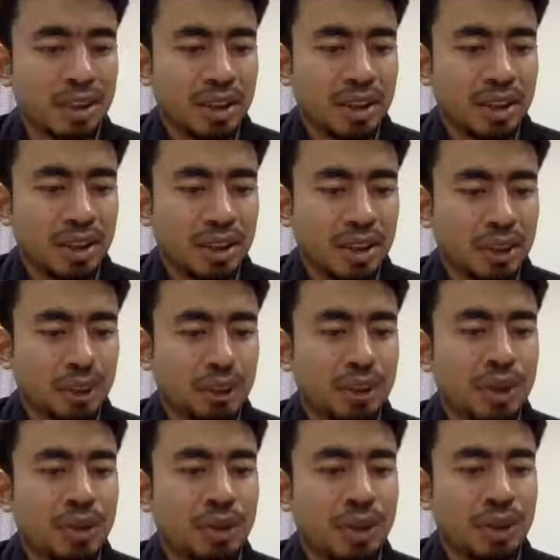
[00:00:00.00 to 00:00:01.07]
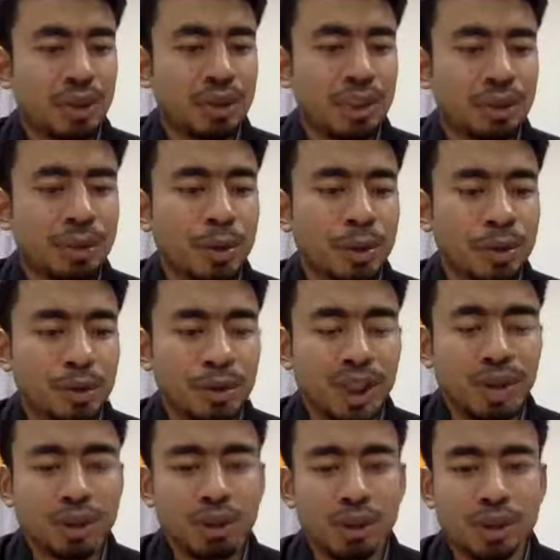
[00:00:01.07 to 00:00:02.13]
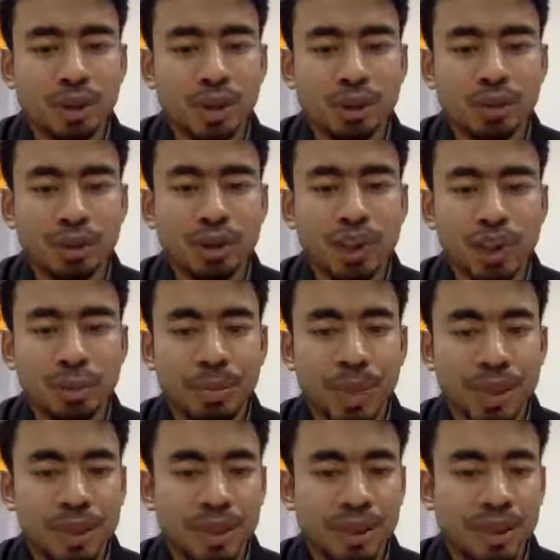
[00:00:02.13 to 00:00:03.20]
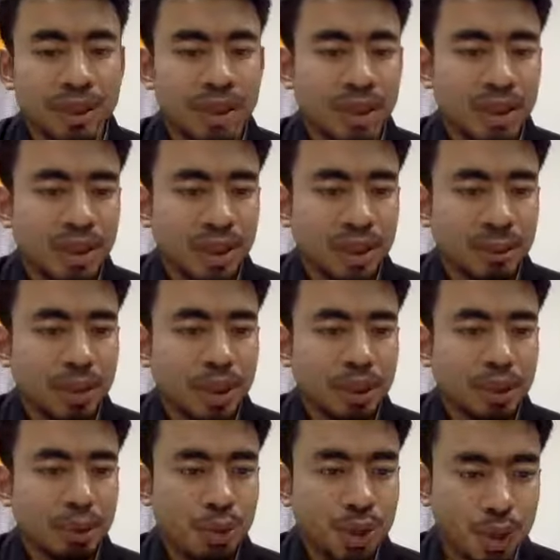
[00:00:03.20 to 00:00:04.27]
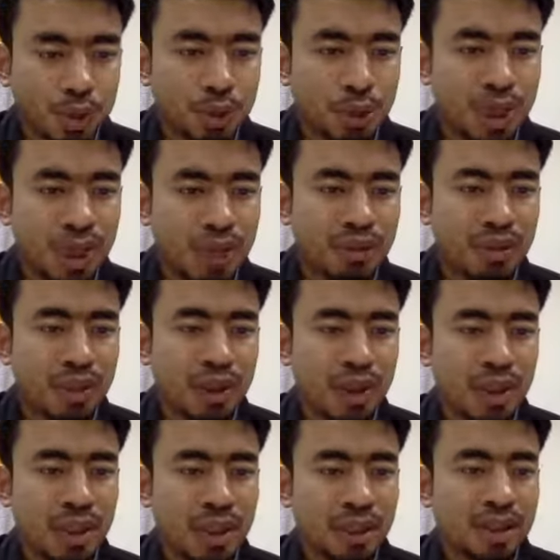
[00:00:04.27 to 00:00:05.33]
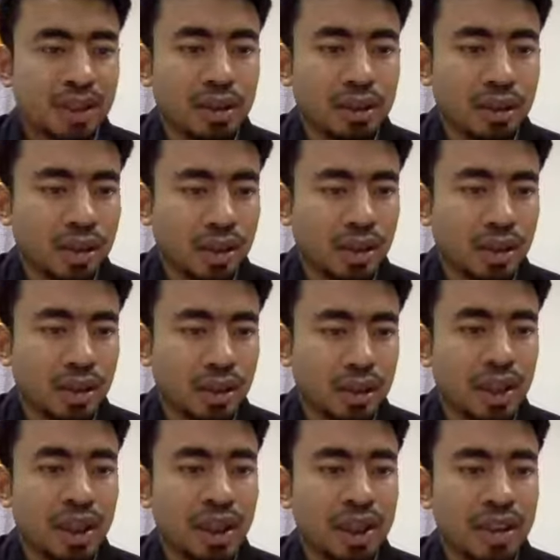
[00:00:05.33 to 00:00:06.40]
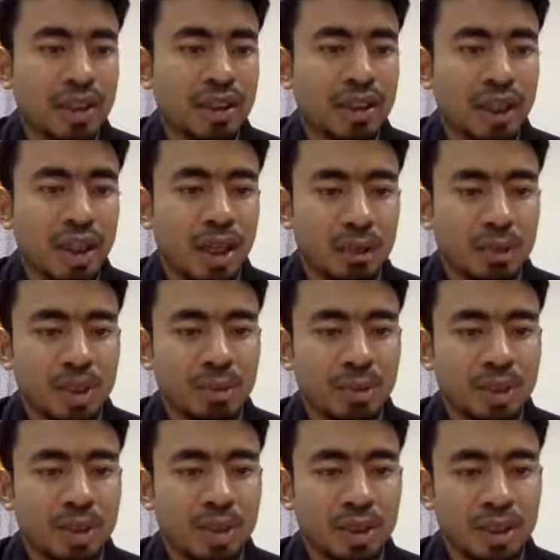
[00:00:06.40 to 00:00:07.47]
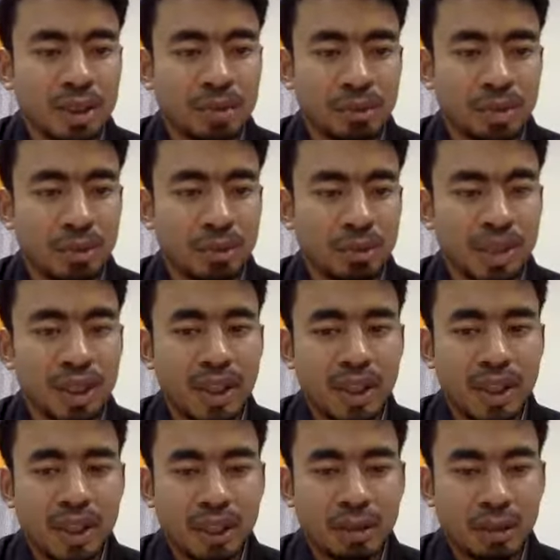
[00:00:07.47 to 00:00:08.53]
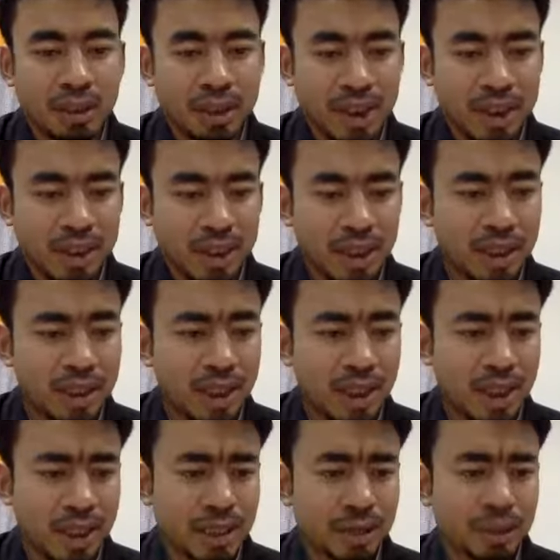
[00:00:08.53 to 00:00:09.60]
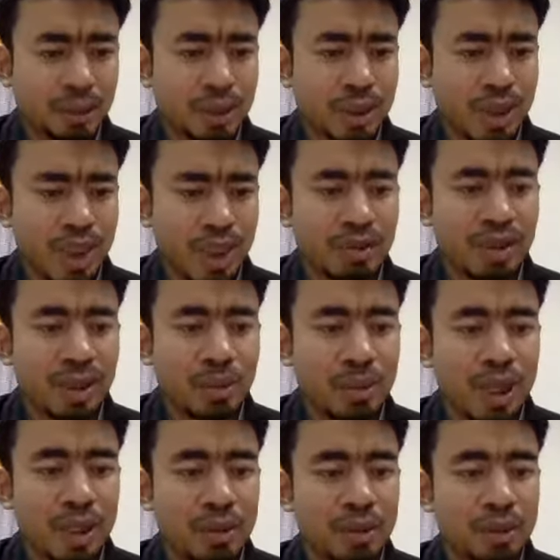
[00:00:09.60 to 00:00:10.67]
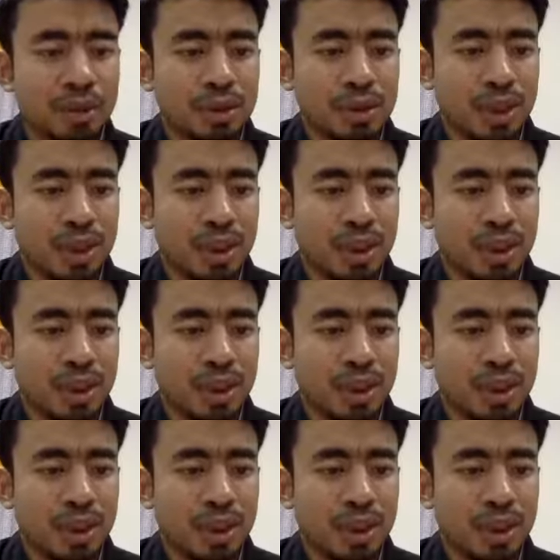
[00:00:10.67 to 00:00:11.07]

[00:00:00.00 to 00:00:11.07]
We were not able to download the full image, but we do have collected the housekeeping data from our satellite, and we have compiled those